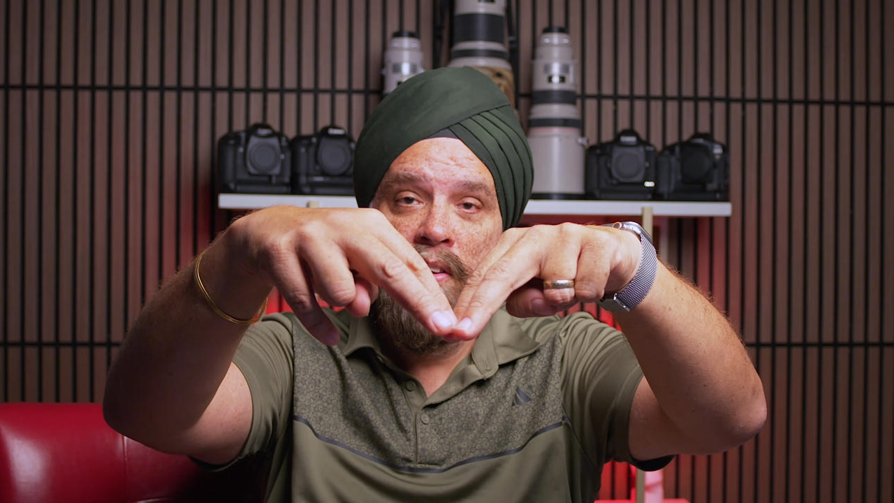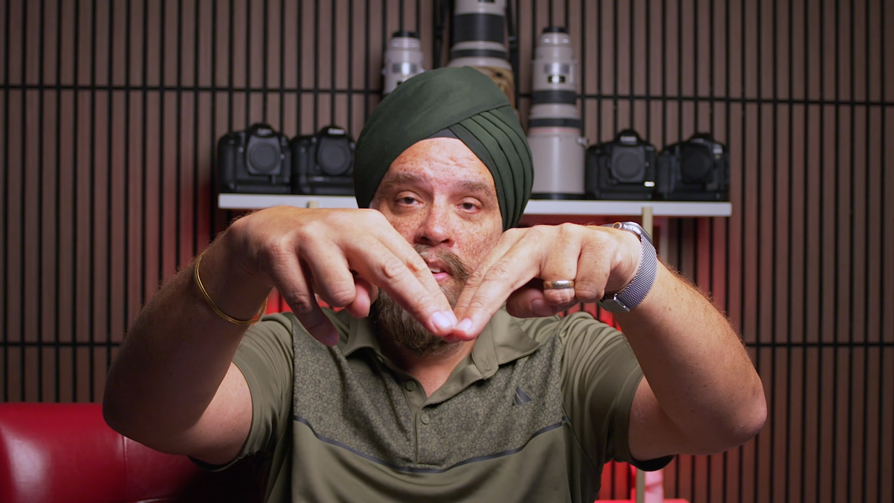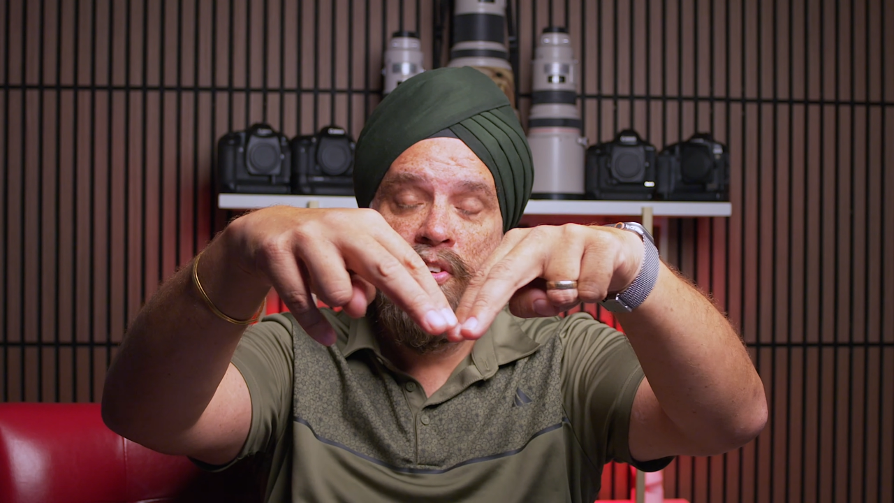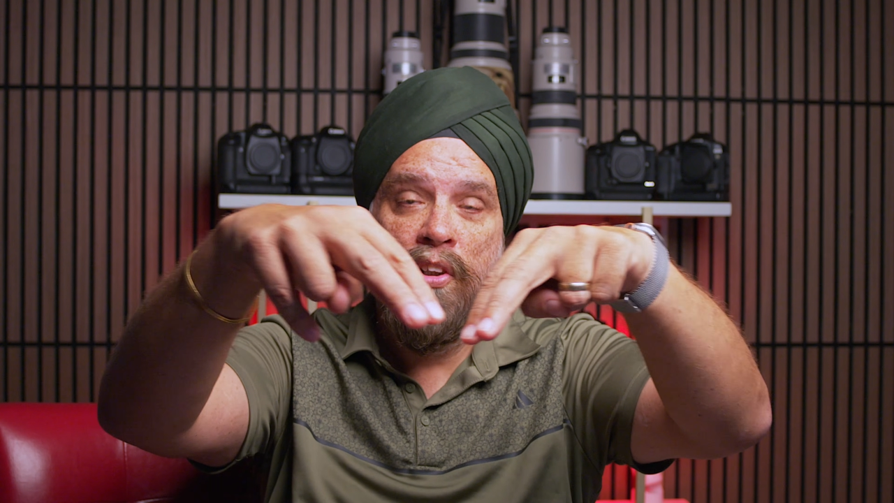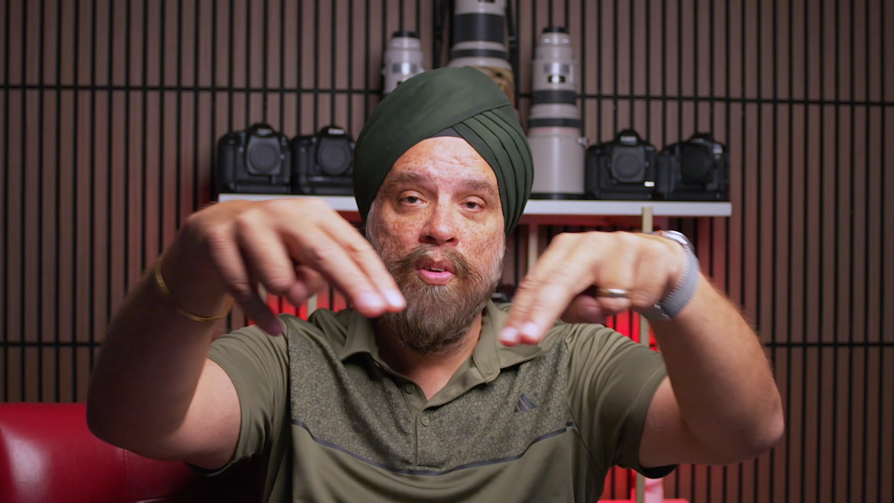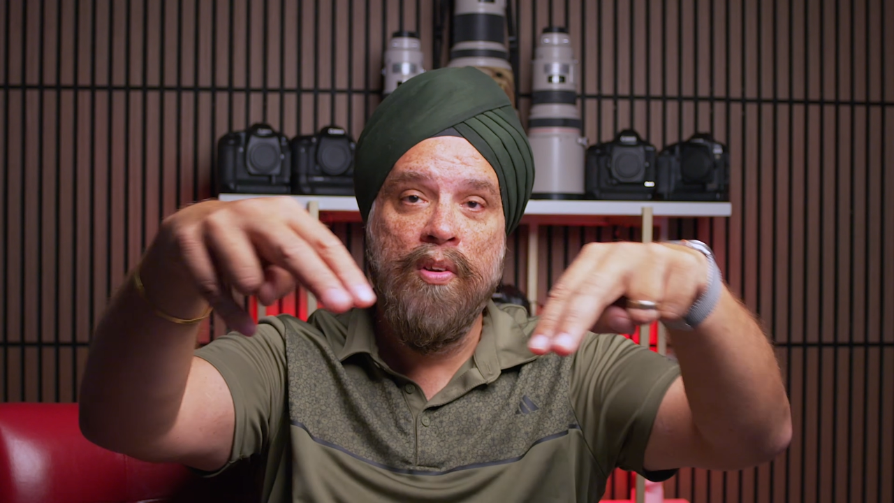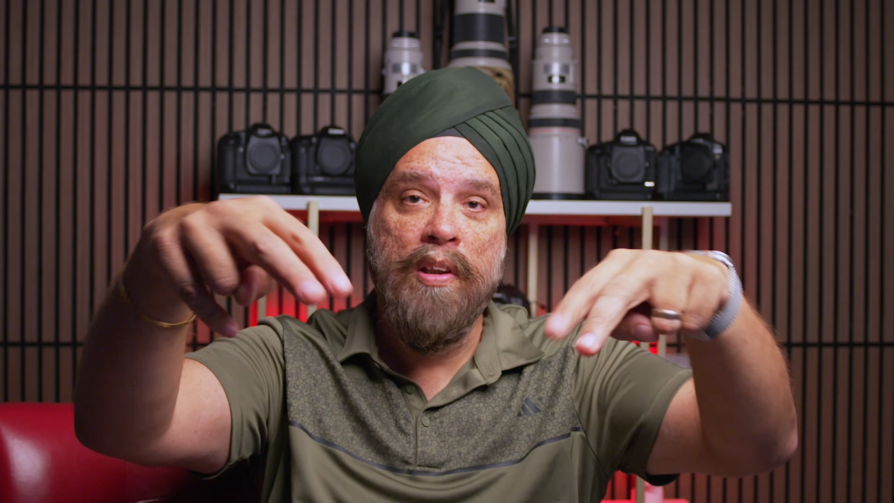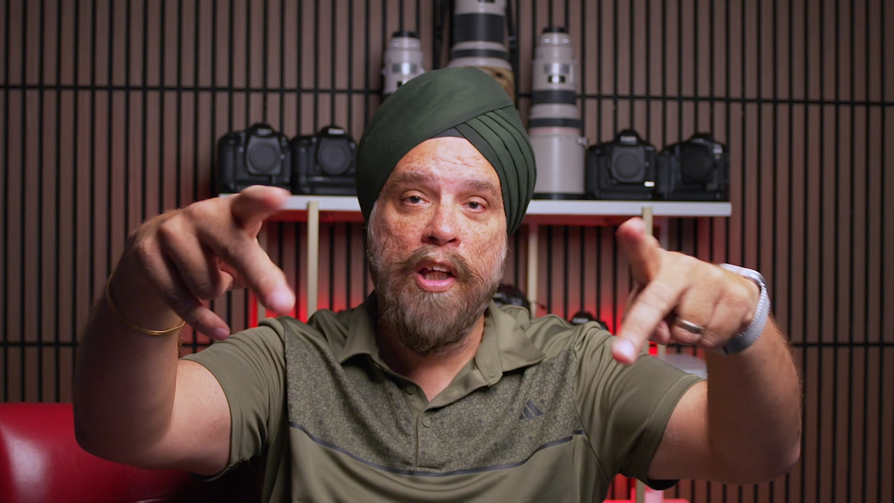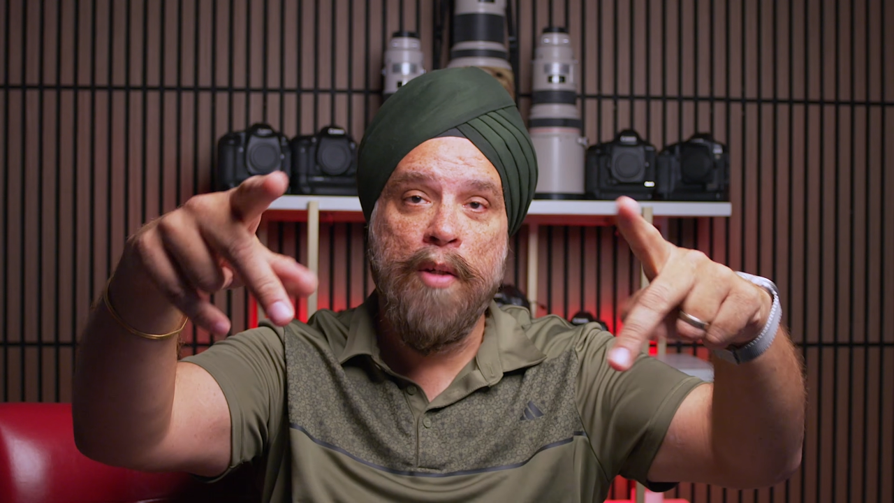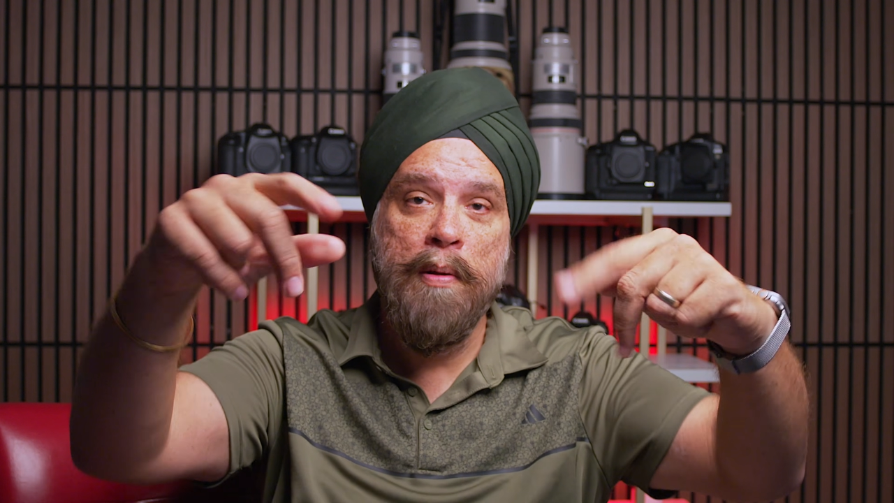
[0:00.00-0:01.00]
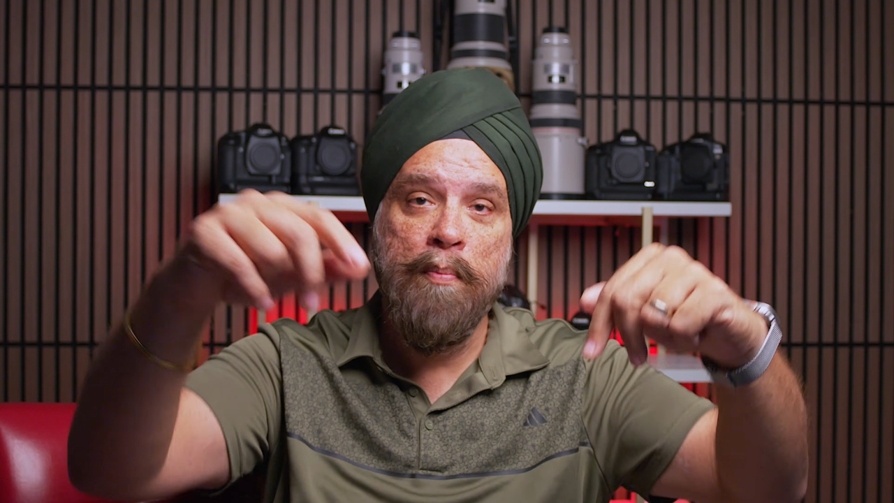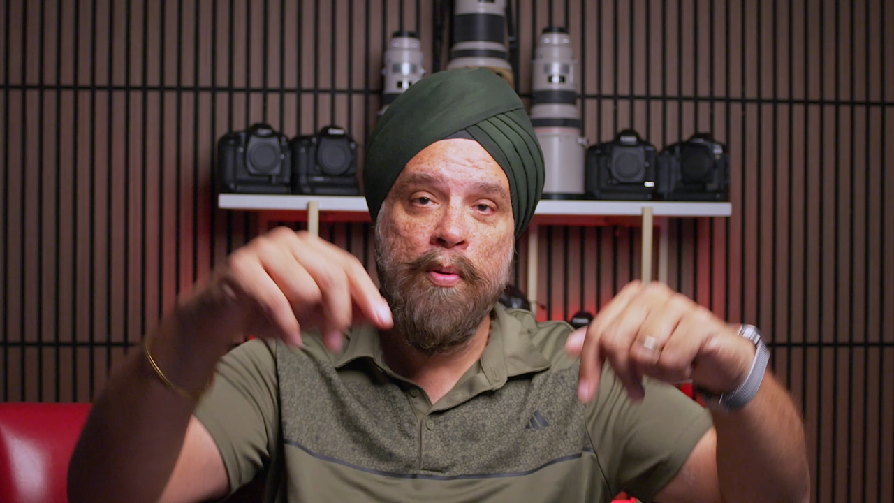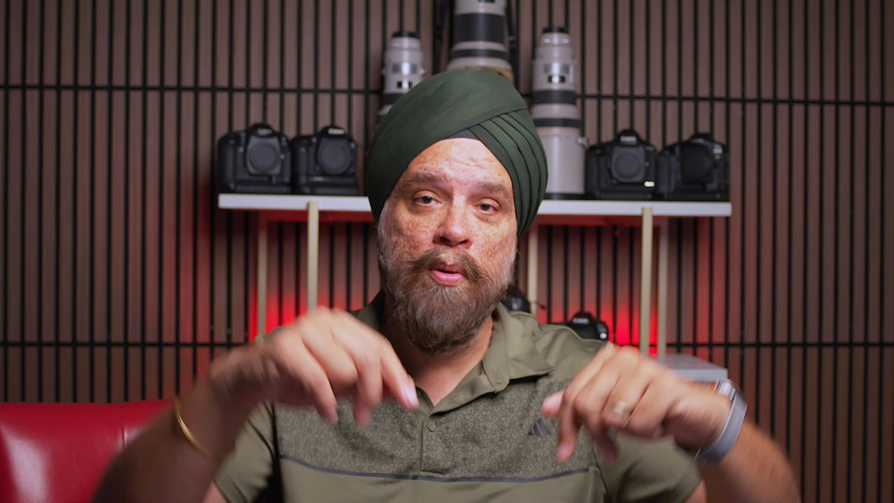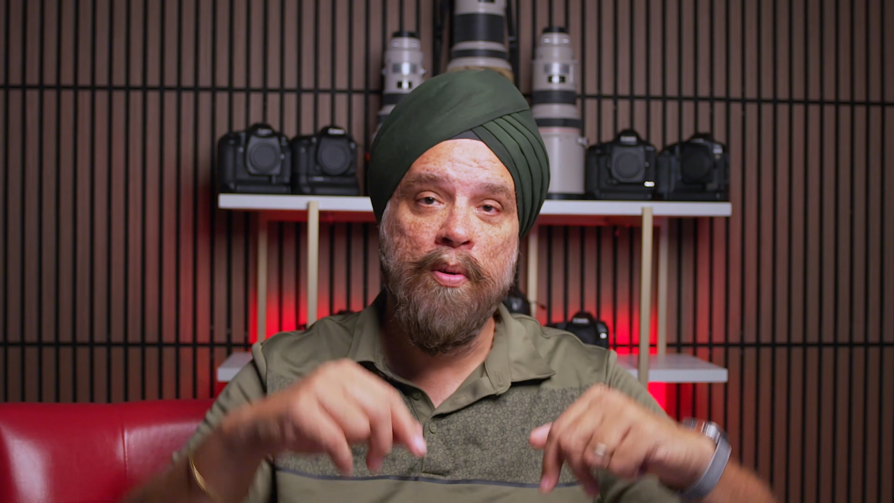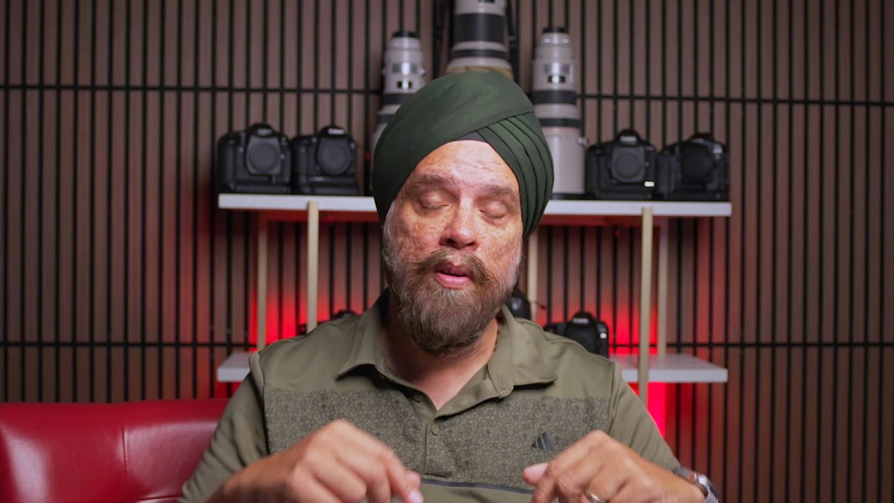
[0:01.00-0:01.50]
So a lot of
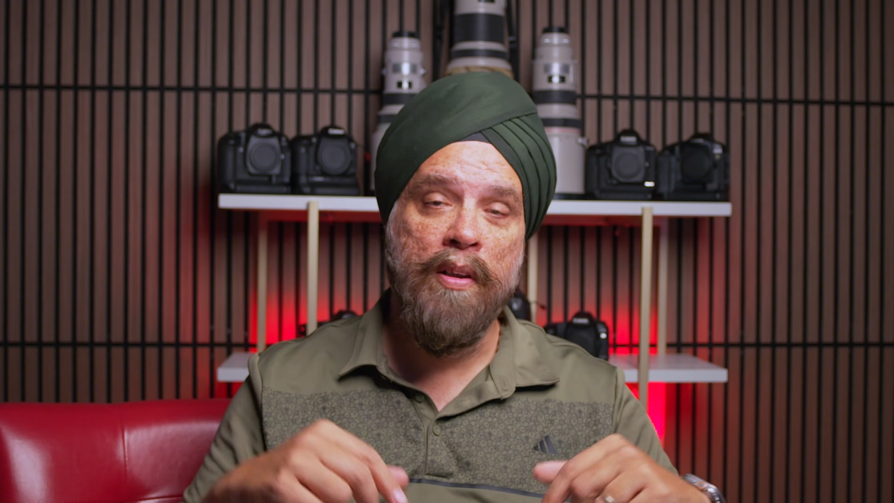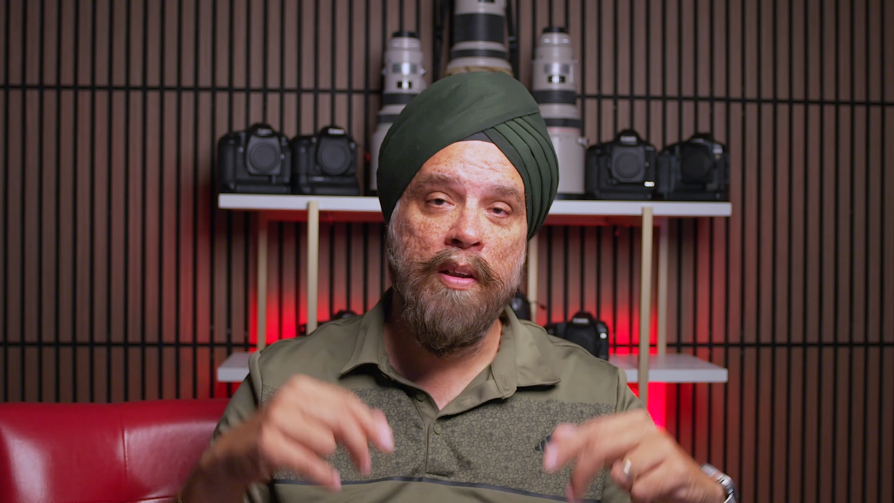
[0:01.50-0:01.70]
people